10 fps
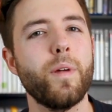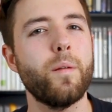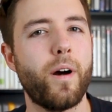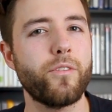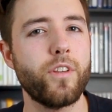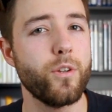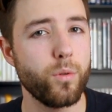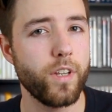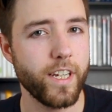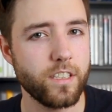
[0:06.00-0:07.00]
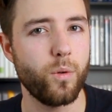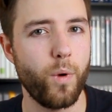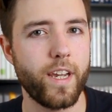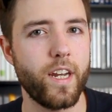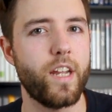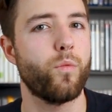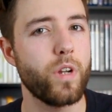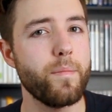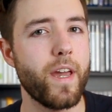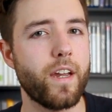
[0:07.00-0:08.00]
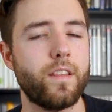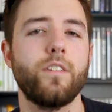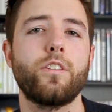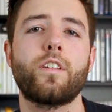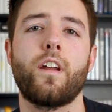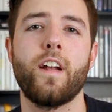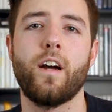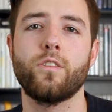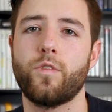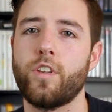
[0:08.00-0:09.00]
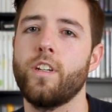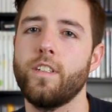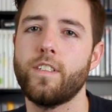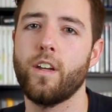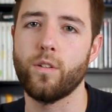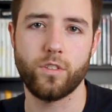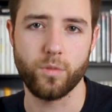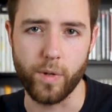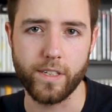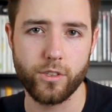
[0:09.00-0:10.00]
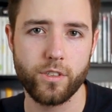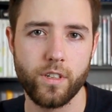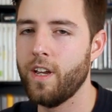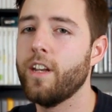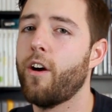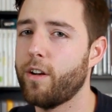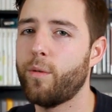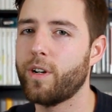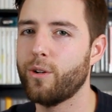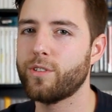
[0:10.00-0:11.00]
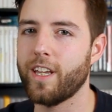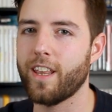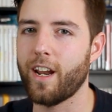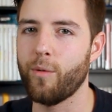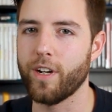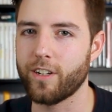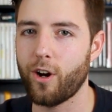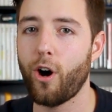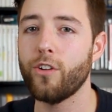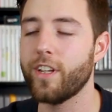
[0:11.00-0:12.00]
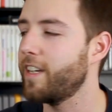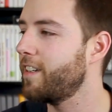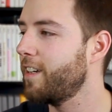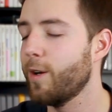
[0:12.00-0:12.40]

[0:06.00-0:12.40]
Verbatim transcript: bit about the new Link's Awakening remake that just got announced for the Nintendo Switch. Now I don't want to go say that I went and called it,